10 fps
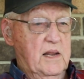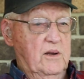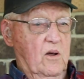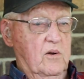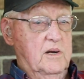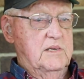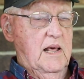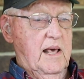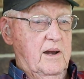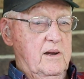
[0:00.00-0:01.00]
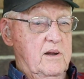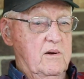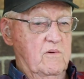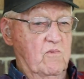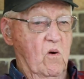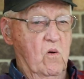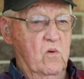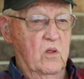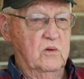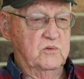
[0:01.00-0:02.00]
taught us how to
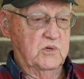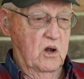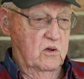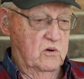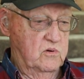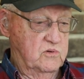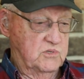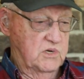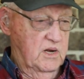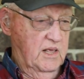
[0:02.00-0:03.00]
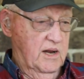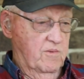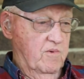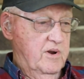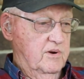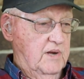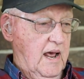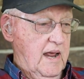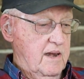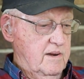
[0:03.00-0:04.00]
roll those clothes and get them real
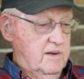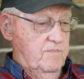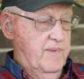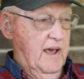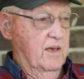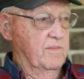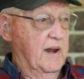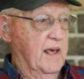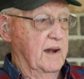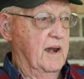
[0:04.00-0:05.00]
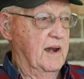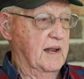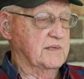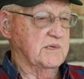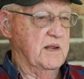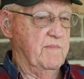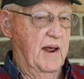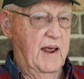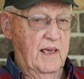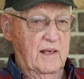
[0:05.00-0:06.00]
tight and pack them down in that sea
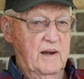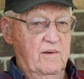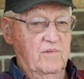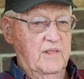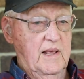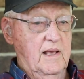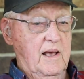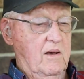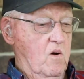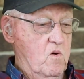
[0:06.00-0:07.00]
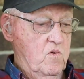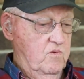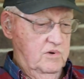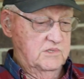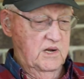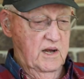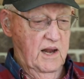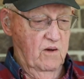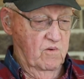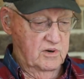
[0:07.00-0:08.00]
bag, and everything I owned was in
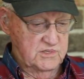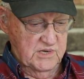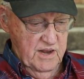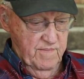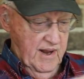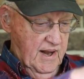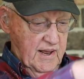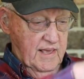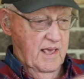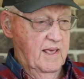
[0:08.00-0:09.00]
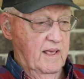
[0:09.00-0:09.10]
that one sea bag.